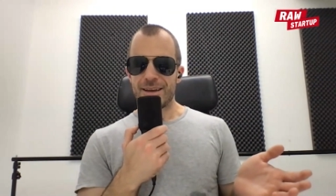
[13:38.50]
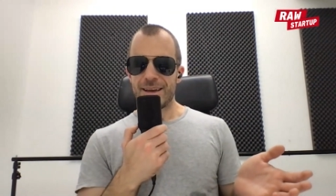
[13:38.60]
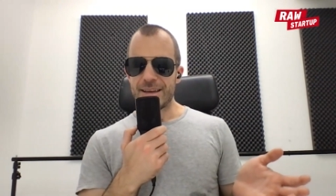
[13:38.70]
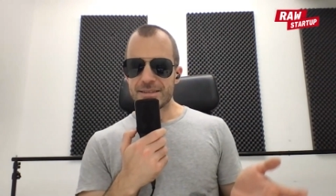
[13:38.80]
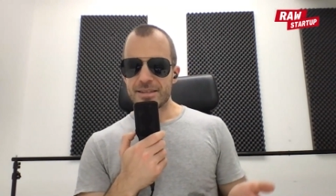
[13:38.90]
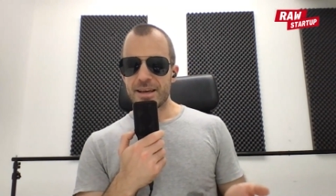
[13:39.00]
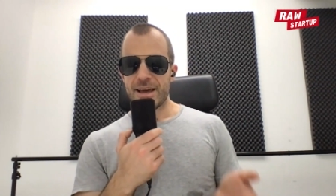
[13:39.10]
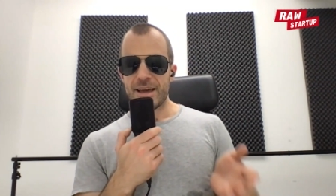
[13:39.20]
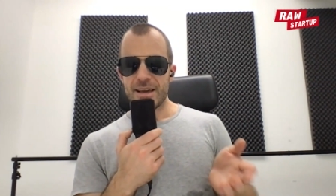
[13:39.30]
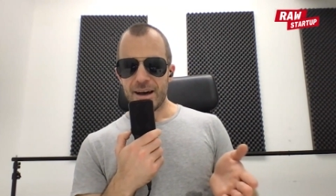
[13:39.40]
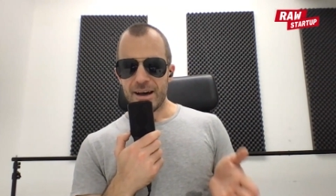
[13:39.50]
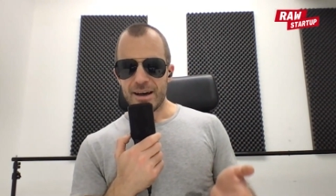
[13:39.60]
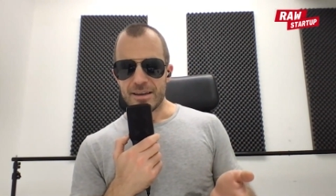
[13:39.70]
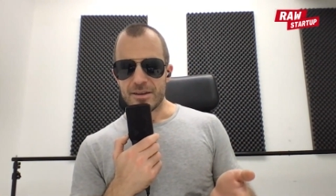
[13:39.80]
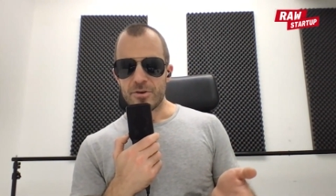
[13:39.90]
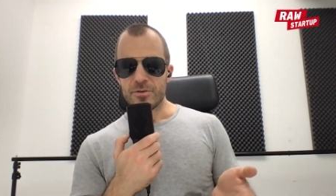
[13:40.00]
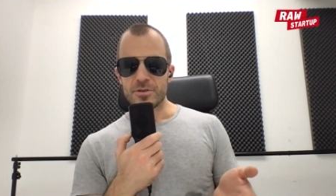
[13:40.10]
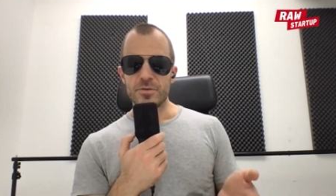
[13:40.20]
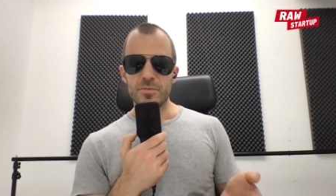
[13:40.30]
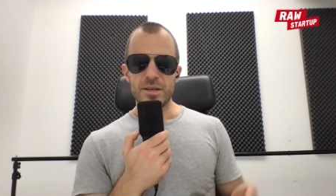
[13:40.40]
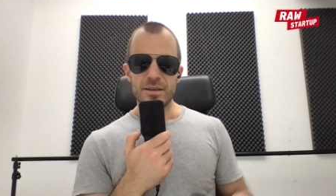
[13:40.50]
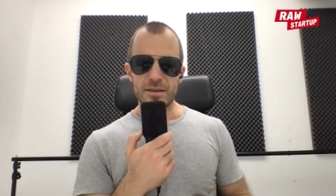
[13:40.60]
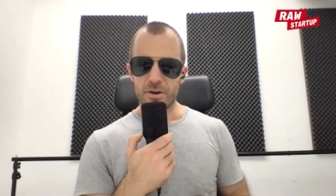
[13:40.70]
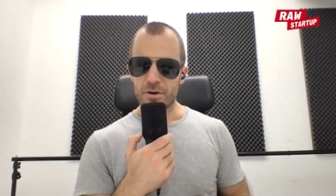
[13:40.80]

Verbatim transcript: is the AI going to be,